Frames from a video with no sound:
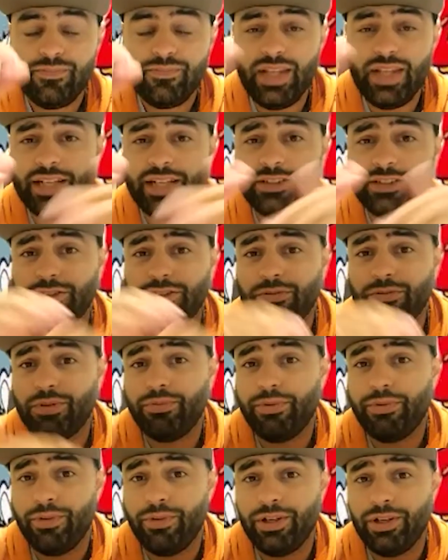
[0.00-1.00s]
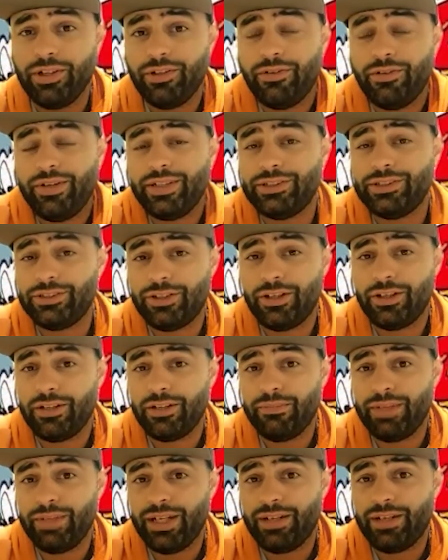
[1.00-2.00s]
And so what we want to go ahead and talk
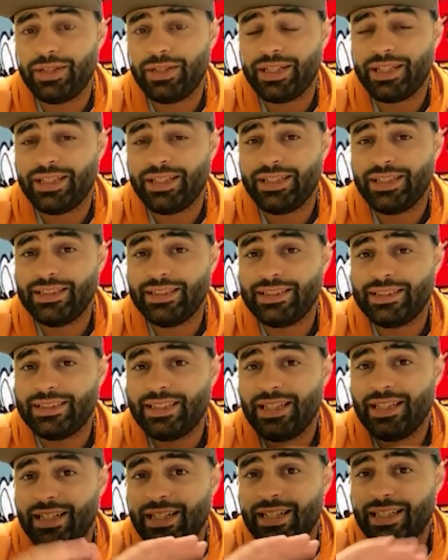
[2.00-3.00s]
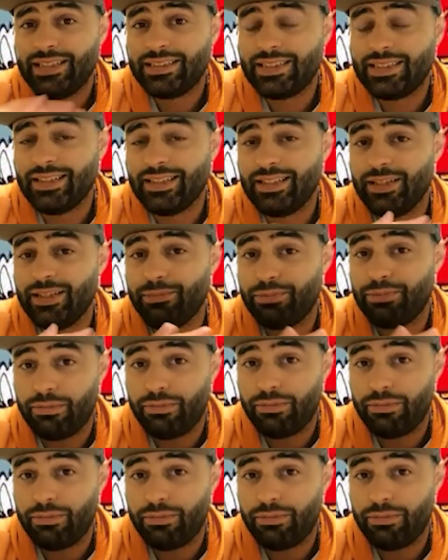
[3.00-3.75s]
about is deliberate